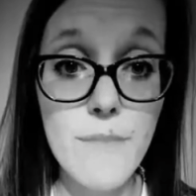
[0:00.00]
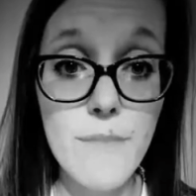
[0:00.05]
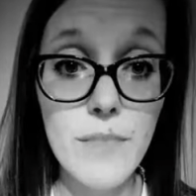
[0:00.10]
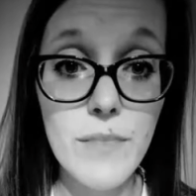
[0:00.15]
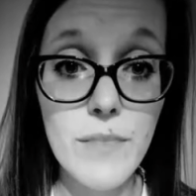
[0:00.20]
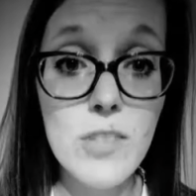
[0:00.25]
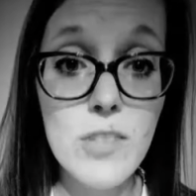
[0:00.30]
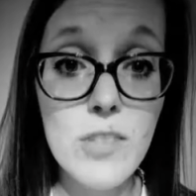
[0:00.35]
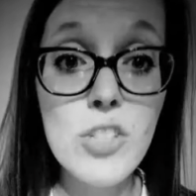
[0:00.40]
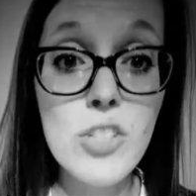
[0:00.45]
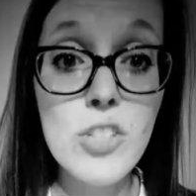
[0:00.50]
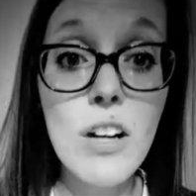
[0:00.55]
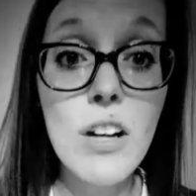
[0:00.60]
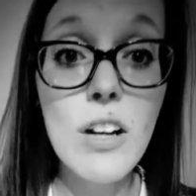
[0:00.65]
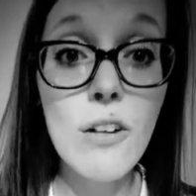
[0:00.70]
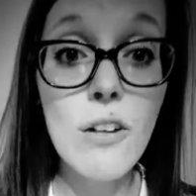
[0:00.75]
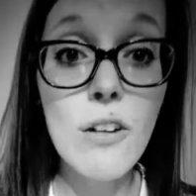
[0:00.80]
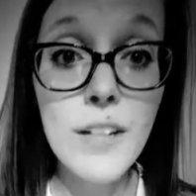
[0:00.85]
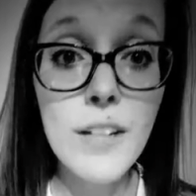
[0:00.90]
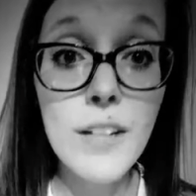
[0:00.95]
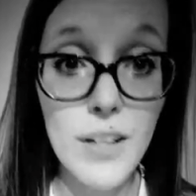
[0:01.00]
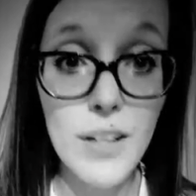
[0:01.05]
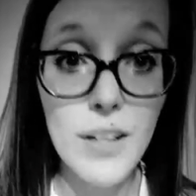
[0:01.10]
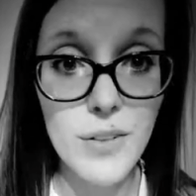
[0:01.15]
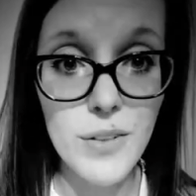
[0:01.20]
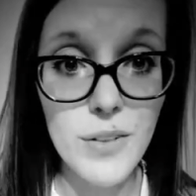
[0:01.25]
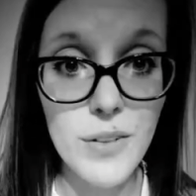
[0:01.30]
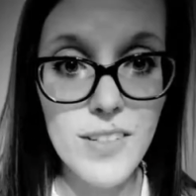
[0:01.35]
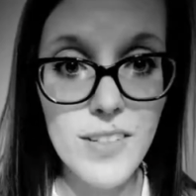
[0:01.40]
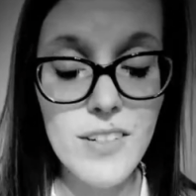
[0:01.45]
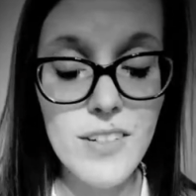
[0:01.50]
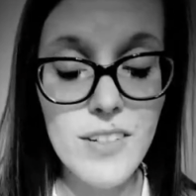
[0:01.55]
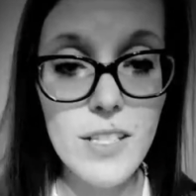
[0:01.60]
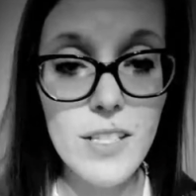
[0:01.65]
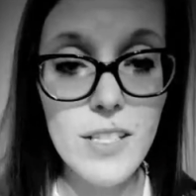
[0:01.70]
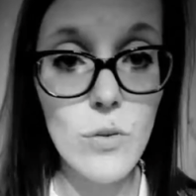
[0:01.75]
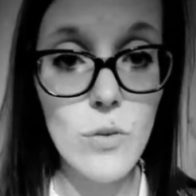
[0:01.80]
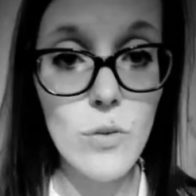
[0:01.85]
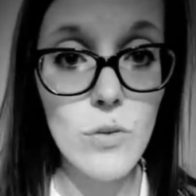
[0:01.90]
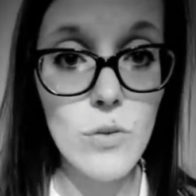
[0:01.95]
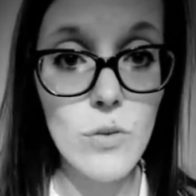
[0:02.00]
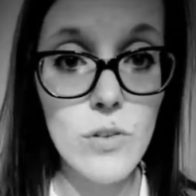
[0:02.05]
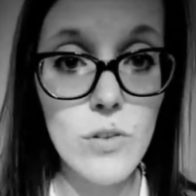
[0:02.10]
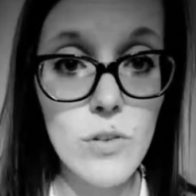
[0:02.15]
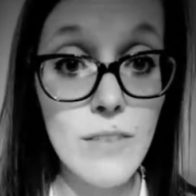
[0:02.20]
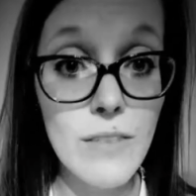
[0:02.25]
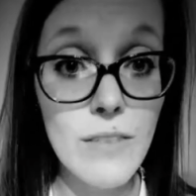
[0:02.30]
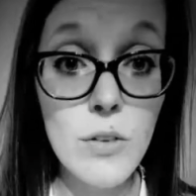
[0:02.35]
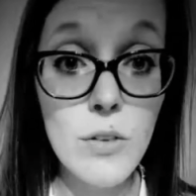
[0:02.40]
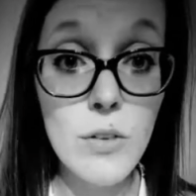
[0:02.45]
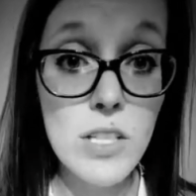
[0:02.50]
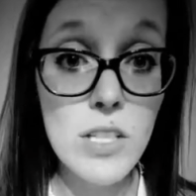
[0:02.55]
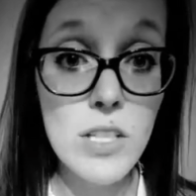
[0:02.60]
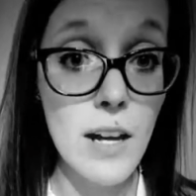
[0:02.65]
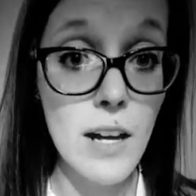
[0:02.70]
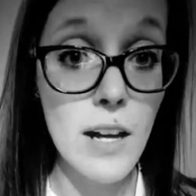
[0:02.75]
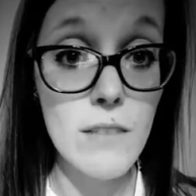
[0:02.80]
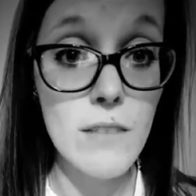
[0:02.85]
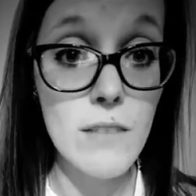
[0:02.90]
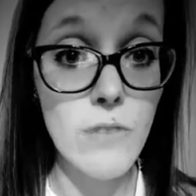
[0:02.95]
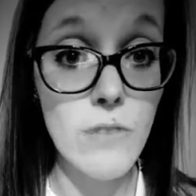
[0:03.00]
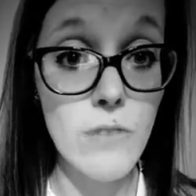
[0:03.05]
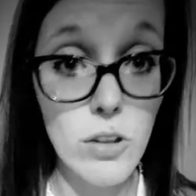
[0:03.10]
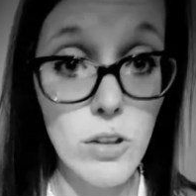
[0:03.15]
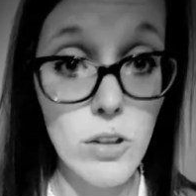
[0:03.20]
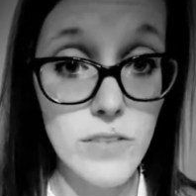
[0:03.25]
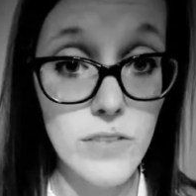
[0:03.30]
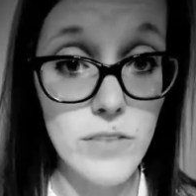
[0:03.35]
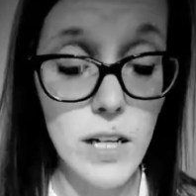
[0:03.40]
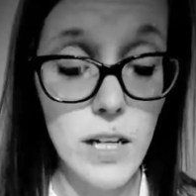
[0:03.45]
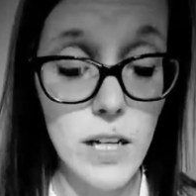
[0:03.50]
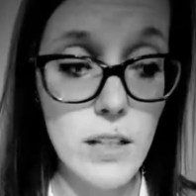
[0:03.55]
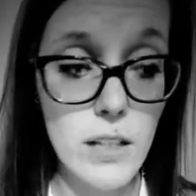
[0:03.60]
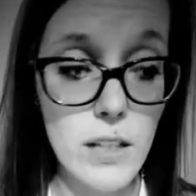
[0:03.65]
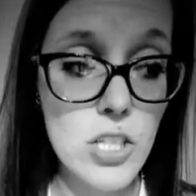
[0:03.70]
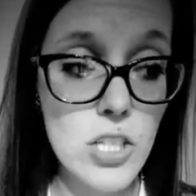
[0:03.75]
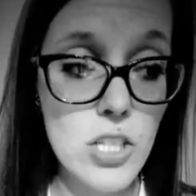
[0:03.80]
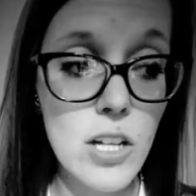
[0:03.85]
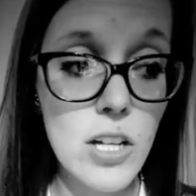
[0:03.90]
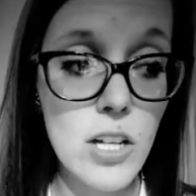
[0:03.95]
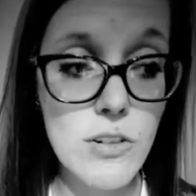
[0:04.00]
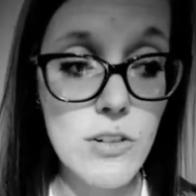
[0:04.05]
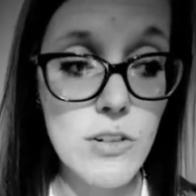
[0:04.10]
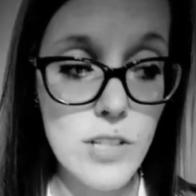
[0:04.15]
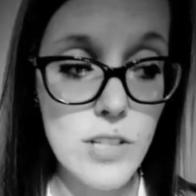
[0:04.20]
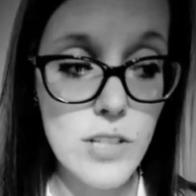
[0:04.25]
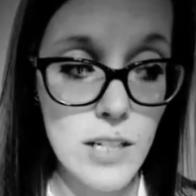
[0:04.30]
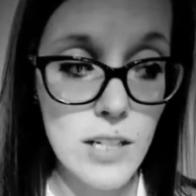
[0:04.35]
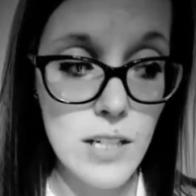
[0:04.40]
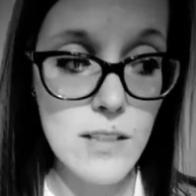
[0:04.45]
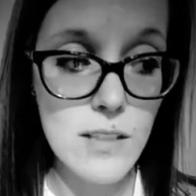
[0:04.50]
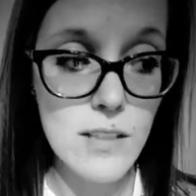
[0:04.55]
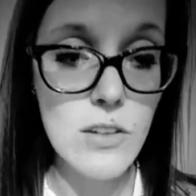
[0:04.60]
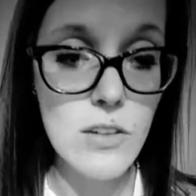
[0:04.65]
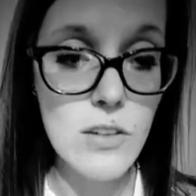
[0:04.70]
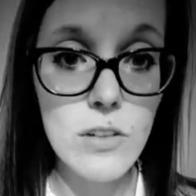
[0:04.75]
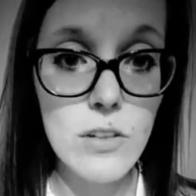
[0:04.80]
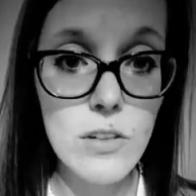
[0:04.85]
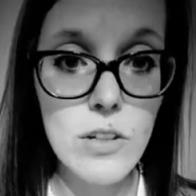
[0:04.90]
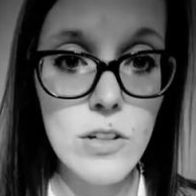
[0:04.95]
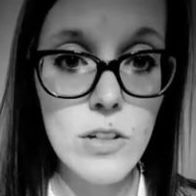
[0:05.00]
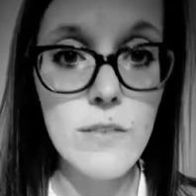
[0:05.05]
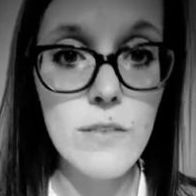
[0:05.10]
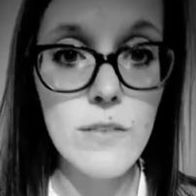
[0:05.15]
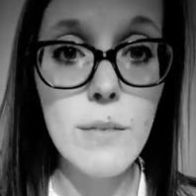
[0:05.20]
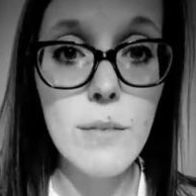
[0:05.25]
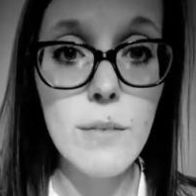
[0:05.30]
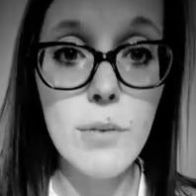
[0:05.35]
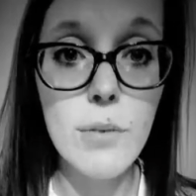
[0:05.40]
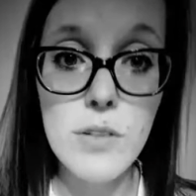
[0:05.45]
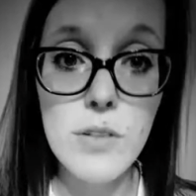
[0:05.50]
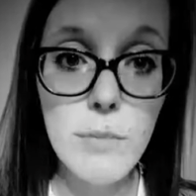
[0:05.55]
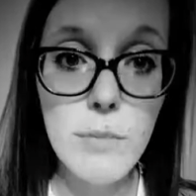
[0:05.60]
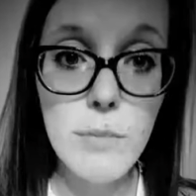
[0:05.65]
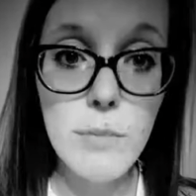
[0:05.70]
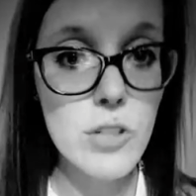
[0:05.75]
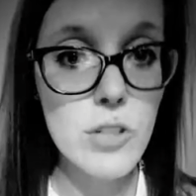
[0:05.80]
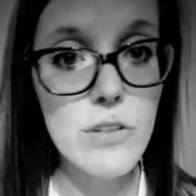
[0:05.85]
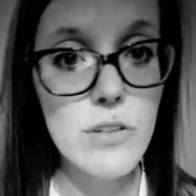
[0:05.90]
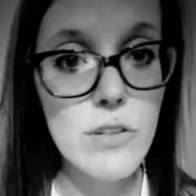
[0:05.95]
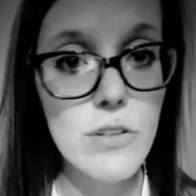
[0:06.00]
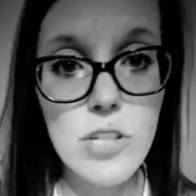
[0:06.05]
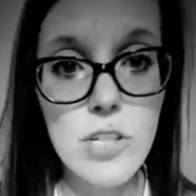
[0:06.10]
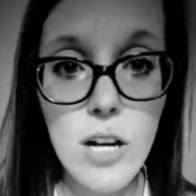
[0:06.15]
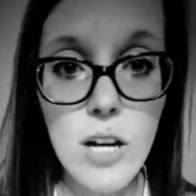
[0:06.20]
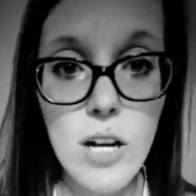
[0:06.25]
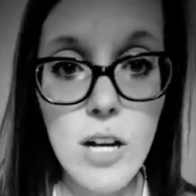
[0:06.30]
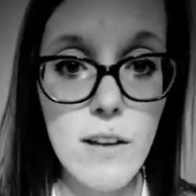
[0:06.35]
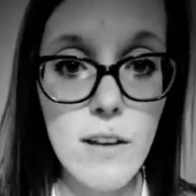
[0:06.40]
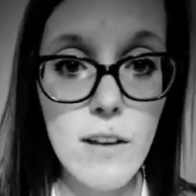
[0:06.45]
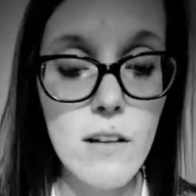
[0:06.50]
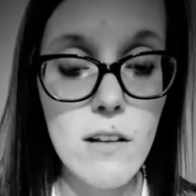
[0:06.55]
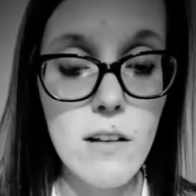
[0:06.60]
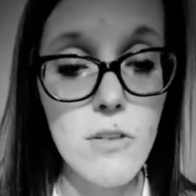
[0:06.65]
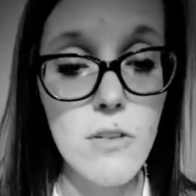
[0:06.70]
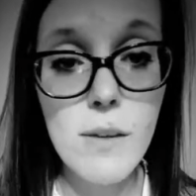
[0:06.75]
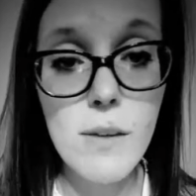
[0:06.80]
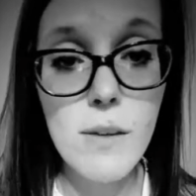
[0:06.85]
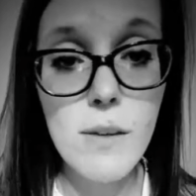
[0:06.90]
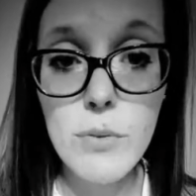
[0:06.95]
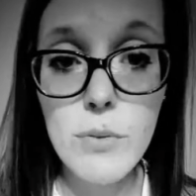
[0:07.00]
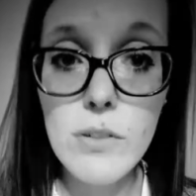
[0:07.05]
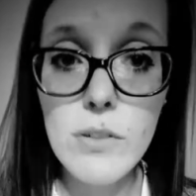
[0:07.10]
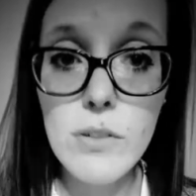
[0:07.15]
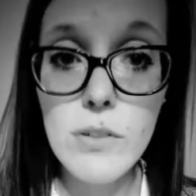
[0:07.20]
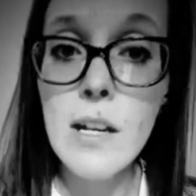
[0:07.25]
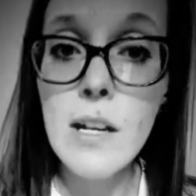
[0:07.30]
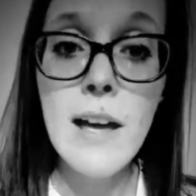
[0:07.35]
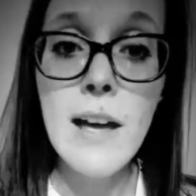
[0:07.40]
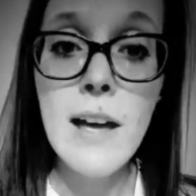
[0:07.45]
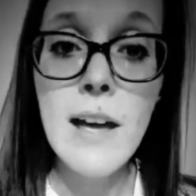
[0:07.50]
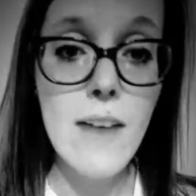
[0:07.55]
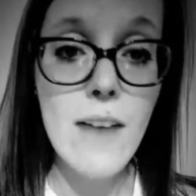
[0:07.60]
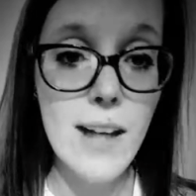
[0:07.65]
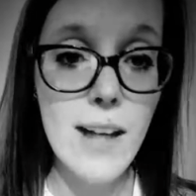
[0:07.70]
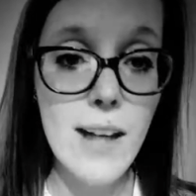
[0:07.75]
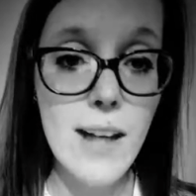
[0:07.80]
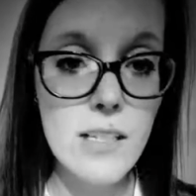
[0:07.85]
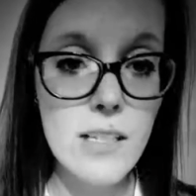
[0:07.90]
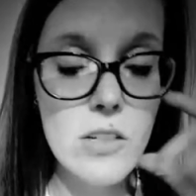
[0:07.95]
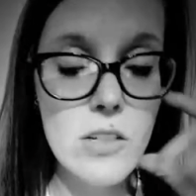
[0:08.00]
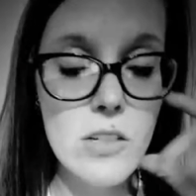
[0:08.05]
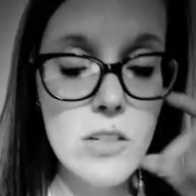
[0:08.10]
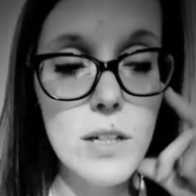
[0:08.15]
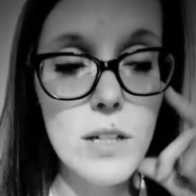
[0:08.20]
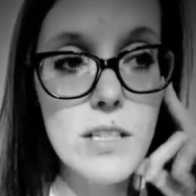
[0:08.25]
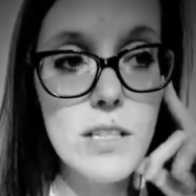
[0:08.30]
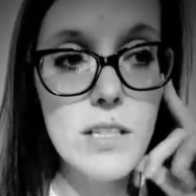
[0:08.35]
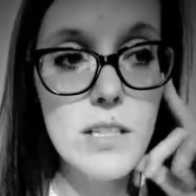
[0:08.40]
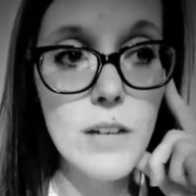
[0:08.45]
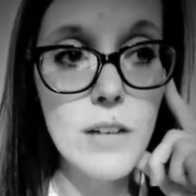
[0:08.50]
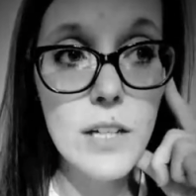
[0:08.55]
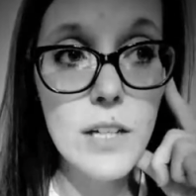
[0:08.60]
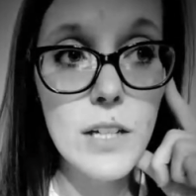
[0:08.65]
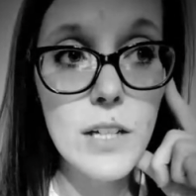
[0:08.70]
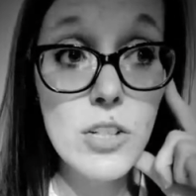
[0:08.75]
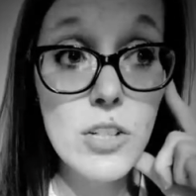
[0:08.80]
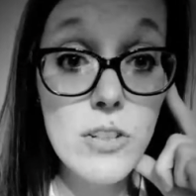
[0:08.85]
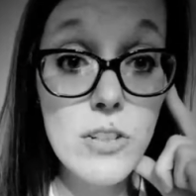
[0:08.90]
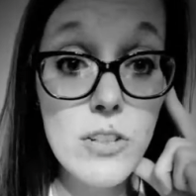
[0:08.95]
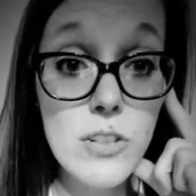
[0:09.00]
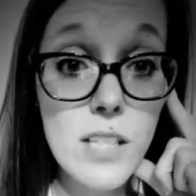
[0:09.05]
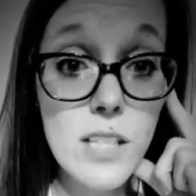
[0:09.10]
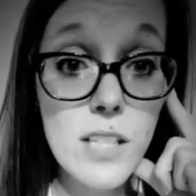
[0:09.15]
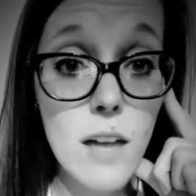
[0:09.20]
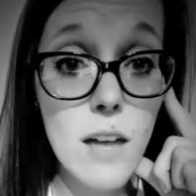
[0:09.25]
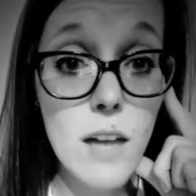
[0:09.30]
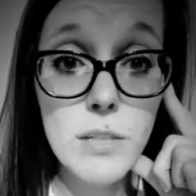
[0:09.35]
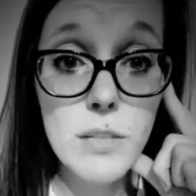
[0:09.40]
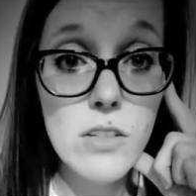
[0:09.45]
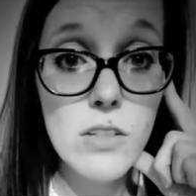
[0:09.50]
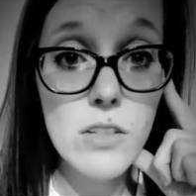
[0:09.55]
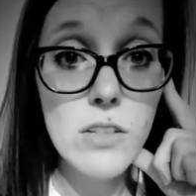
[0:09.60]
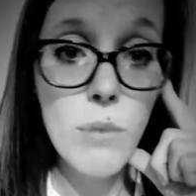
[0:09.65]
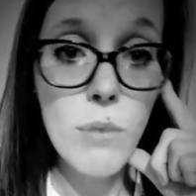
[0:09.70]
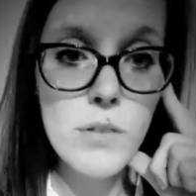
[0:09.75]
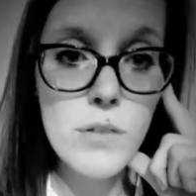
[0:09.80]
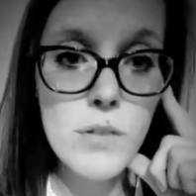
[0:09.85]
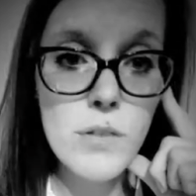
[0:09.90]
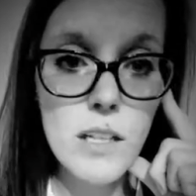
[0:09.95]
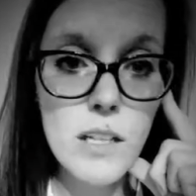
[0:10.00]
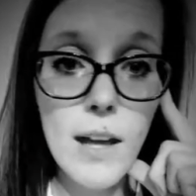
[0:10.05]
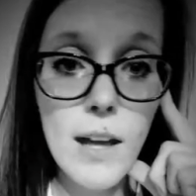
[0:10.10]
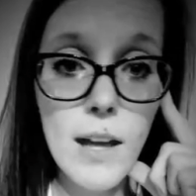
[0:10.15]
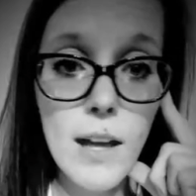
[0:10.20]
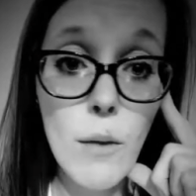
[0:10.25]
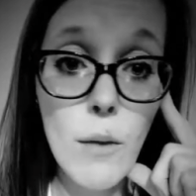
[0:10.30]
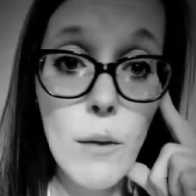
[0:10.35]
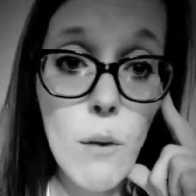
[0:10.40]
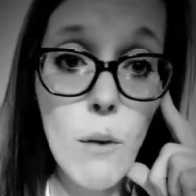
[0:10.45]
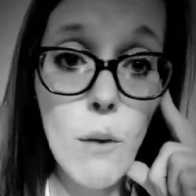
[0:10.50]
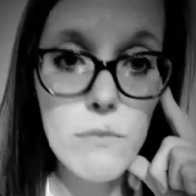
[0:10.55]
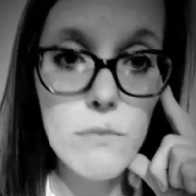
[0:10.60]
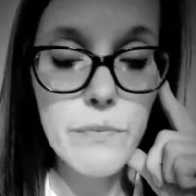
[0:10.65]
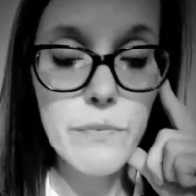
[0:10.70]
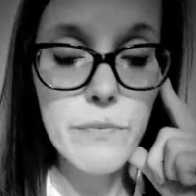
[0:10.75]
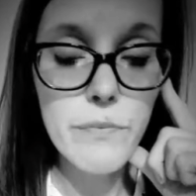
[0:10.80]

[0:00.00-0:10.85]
Like, so she already knows there's this whole, even though she's not involved on it, like, she understands this culture of like posting pictures and sharing, and other people have access to it and stuff. And she'll just say, "Please don't post it." And I won't.